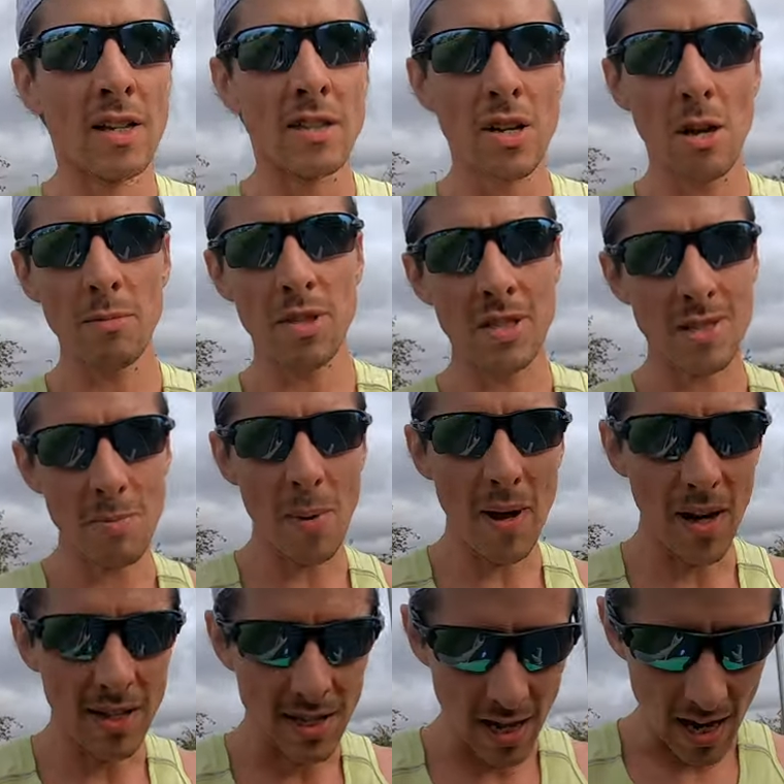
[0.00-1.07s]
in terms of
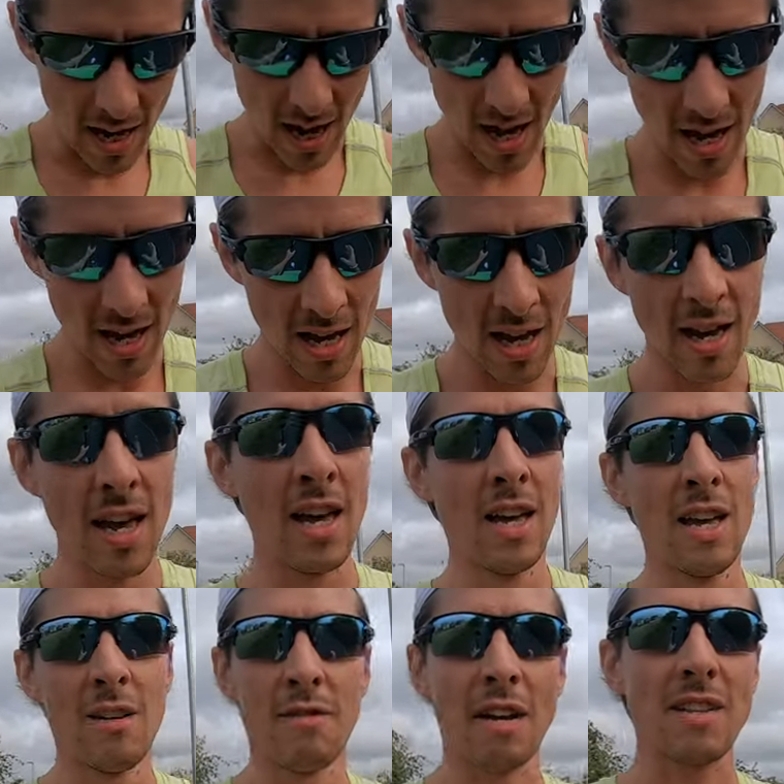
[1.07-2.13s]
stability
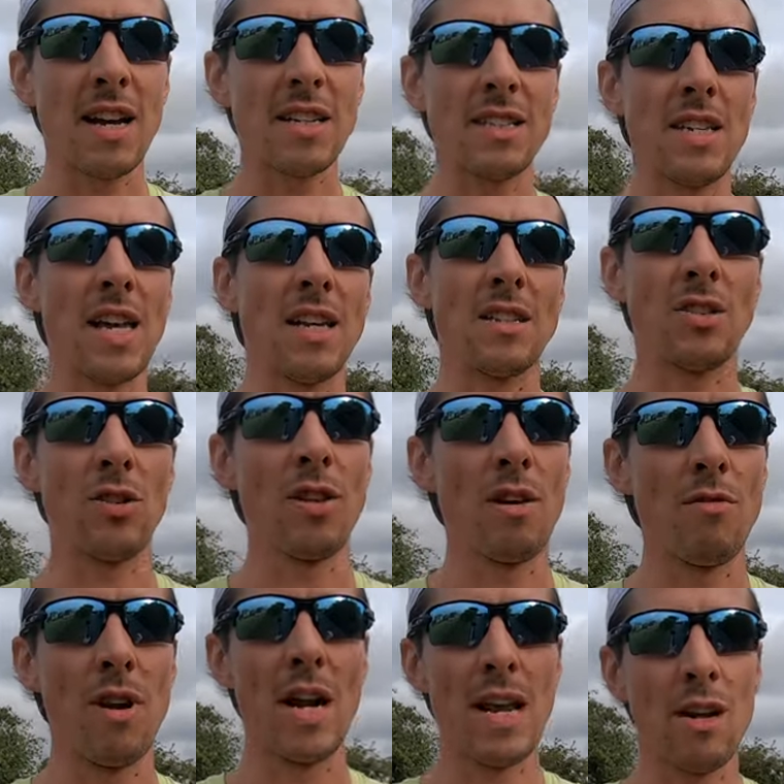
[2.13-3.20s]
fantastic so
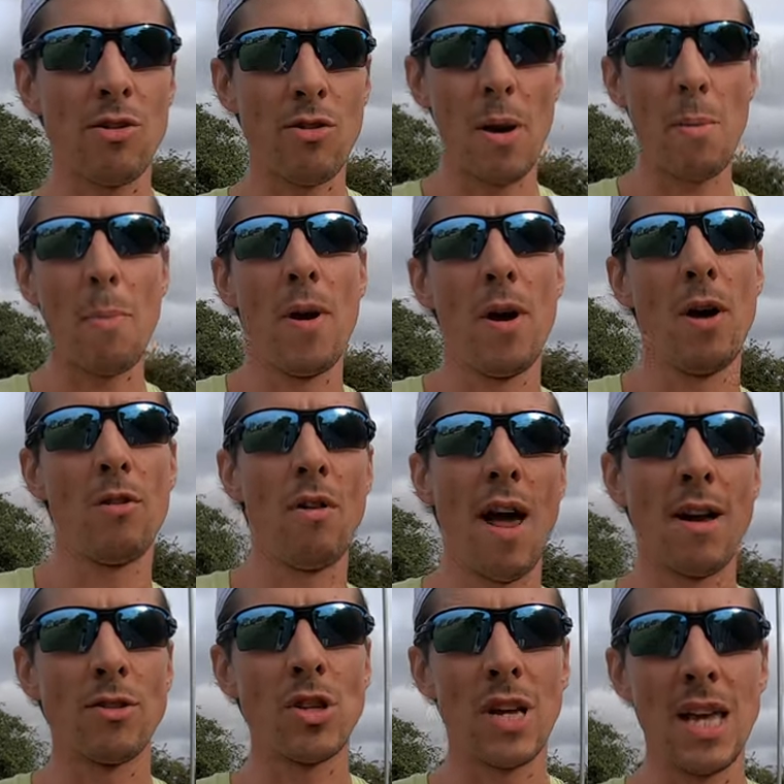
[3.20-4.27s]
they really grip
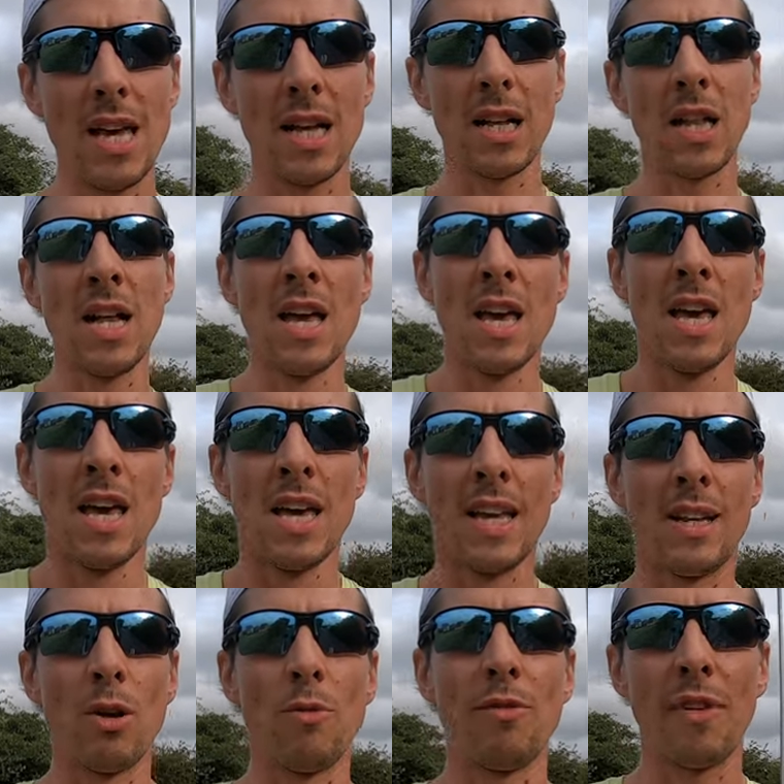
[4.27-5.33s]
around your heel
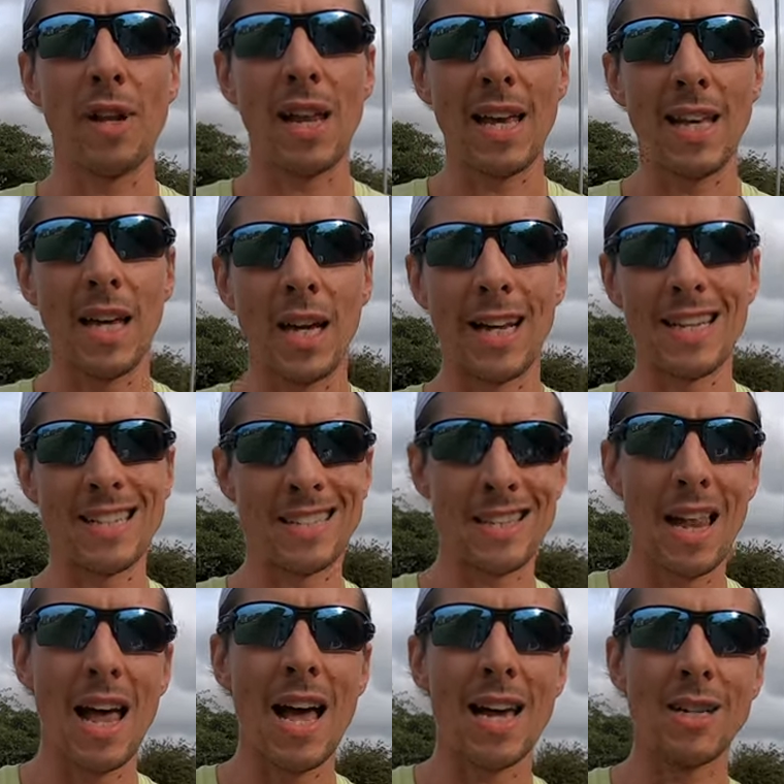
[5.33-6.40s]
you don't feel like you're going to
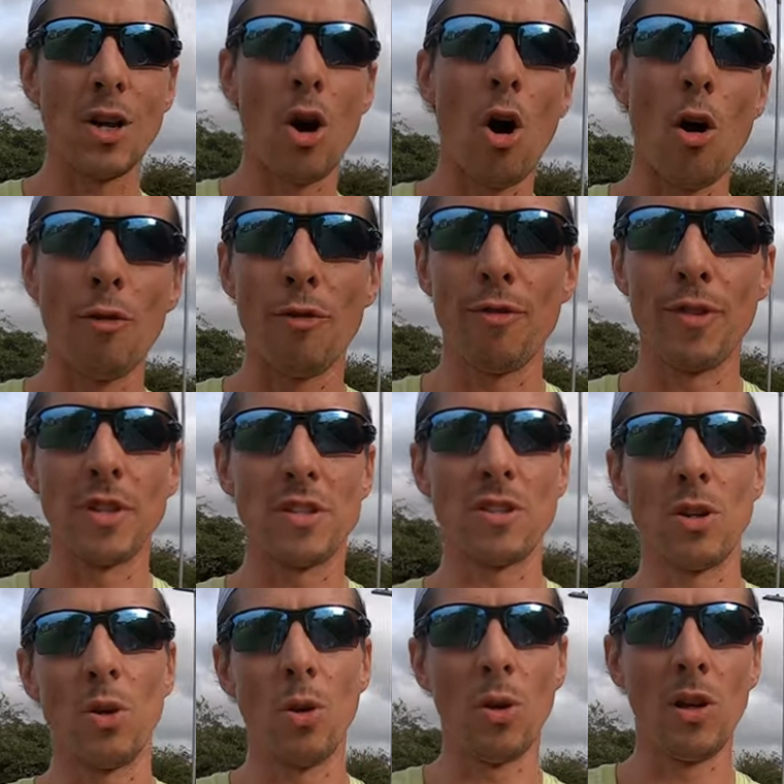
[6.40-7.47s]
slide off the
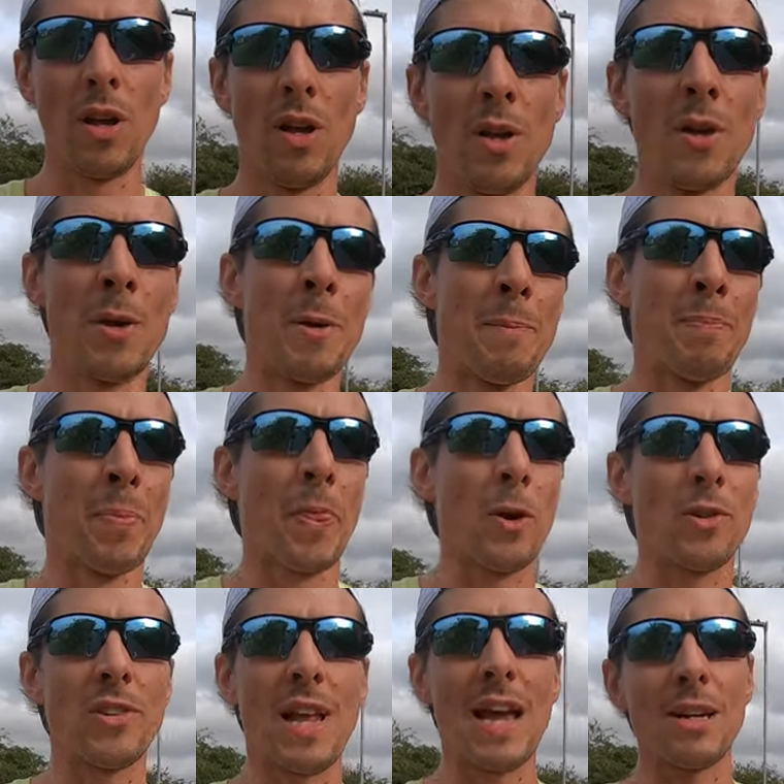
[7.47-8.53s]
sole
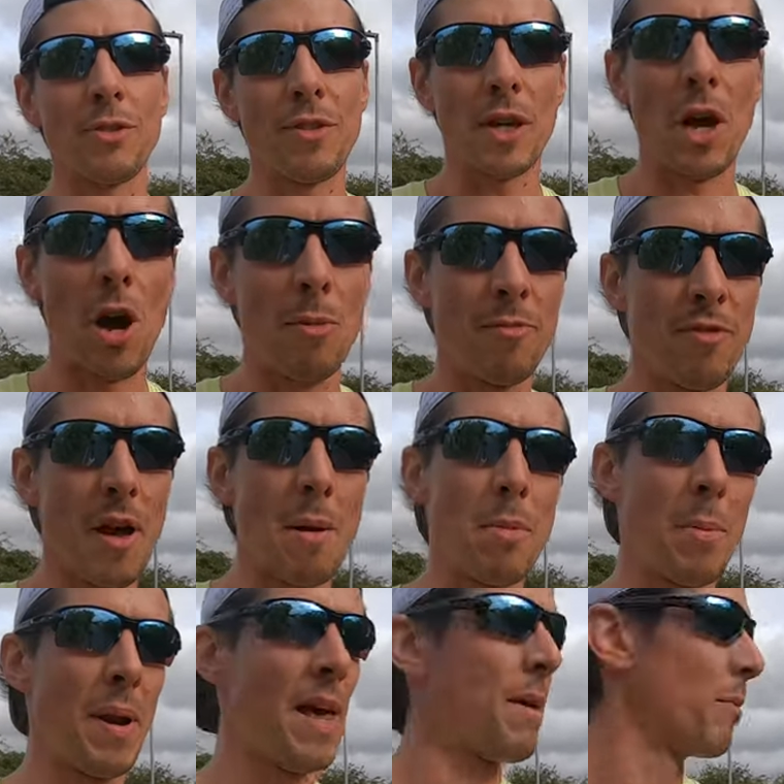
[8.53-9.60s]
or slide off the carbon
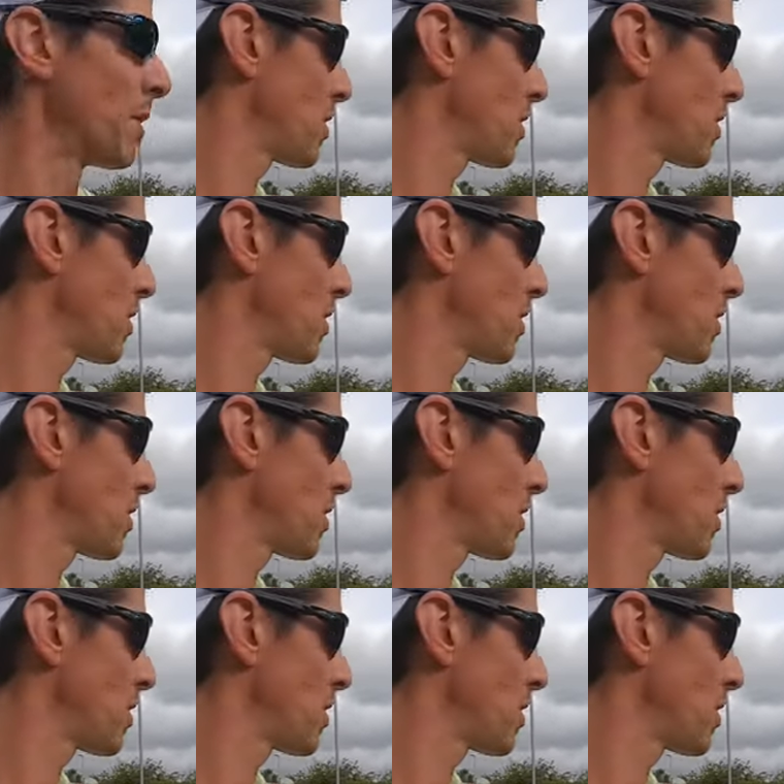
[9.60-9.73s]
fibre plate